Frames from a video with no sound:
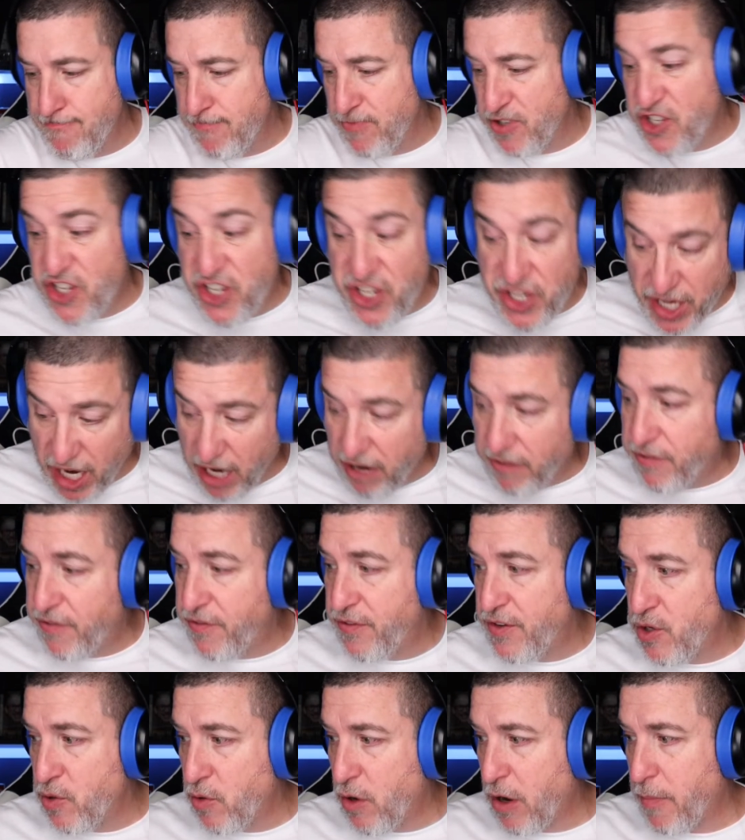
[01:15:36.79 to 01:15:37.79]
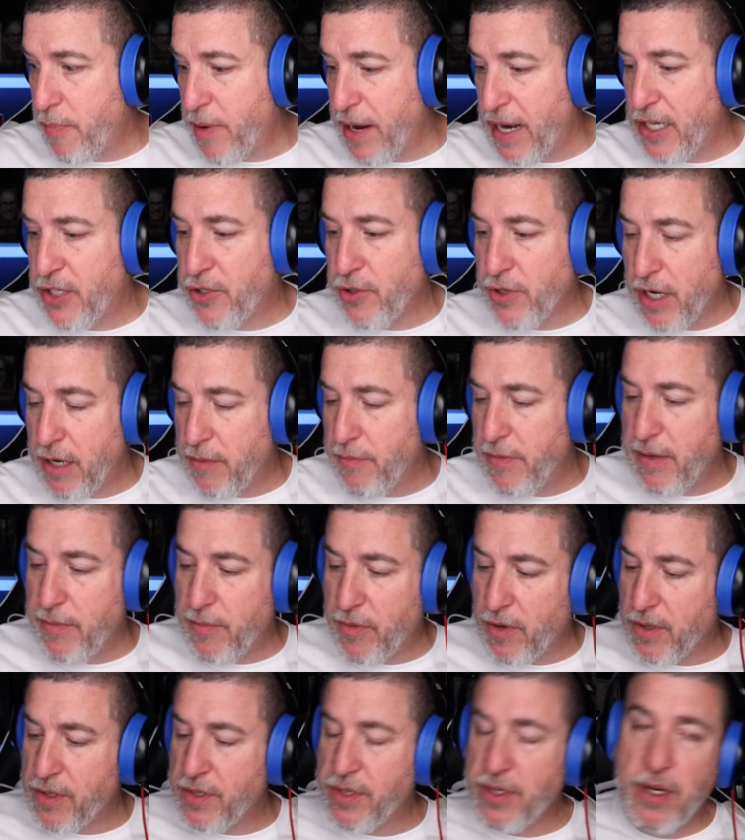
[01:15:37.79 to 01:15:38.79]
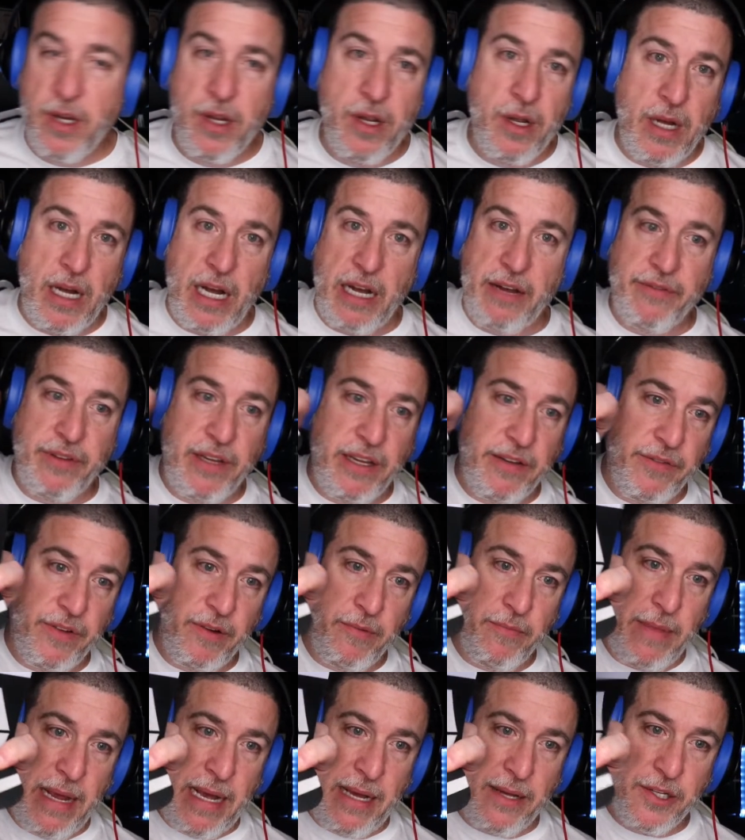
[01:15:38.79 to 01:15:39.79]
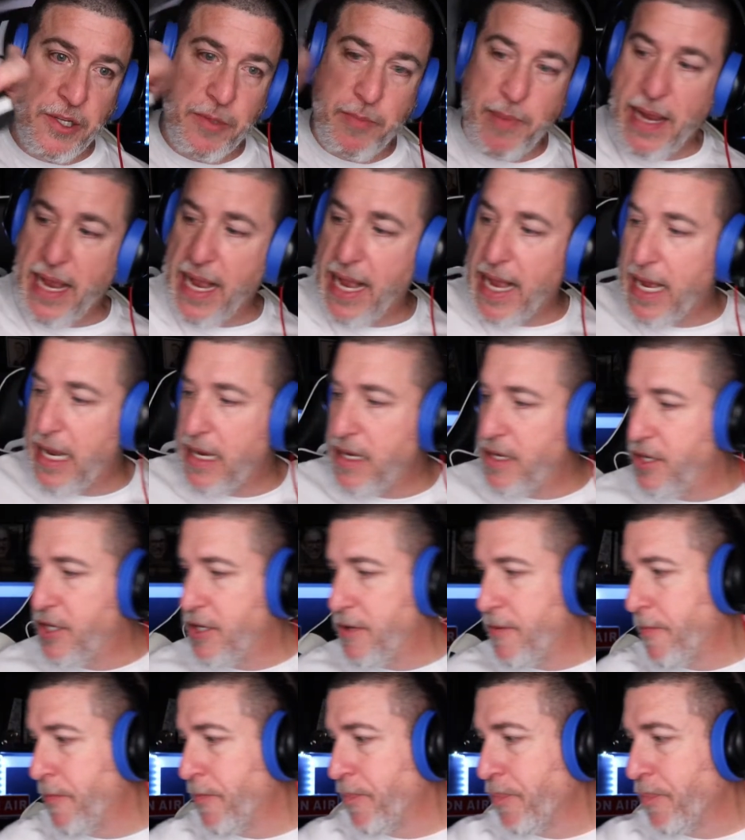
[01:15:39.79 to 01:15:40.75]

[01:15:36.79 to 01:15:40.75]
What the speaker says: stuff to our Patreon members. I've given mouse pads.